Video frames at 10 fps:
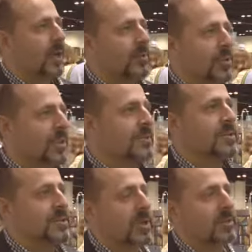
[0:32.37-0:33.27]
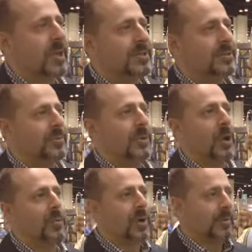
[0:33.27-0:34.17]
all the things they see online to do with
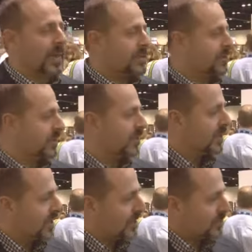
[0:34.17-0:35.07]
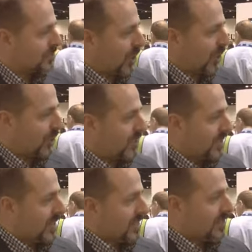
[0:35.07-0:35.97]
home automation. So
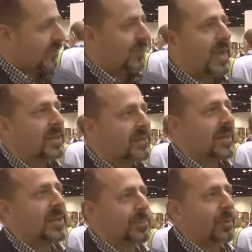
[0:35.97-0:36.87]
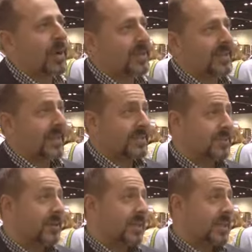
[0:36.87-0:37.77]
to finally find a product that's
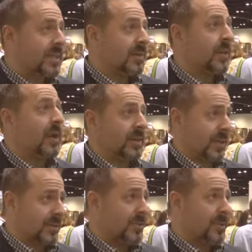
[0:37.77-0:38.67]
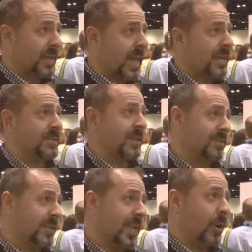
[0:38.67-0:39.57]
going to give our customers access
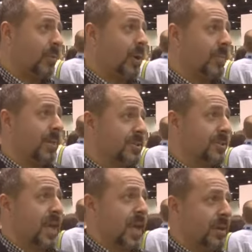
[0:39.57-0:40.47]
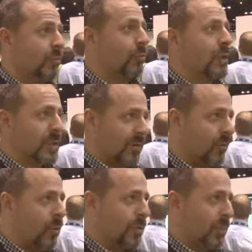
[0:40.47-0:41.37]
to that home automation at a really
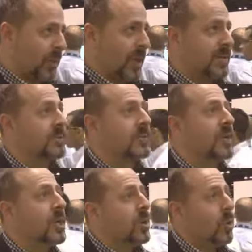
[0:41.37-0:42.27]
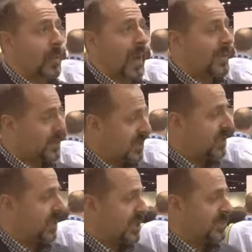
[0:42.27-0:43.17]
affordable price, or perhaps
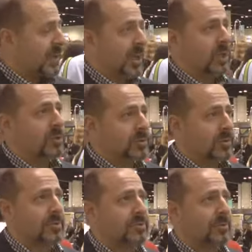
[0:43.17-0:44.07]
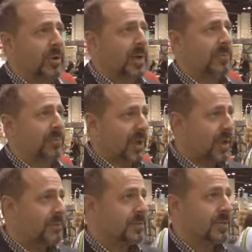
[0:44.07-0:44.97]
even lets me include the system right up
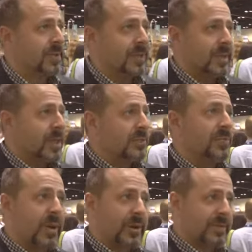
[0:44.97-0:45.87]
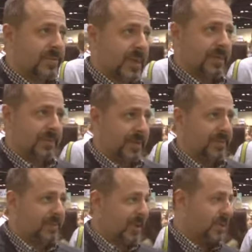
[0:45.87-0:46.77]
front, is very exciting to
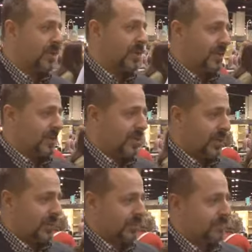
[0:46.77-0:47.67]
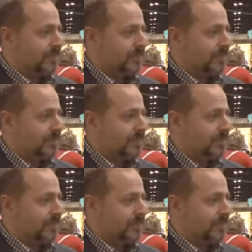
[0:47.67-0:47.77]
us. So, you know,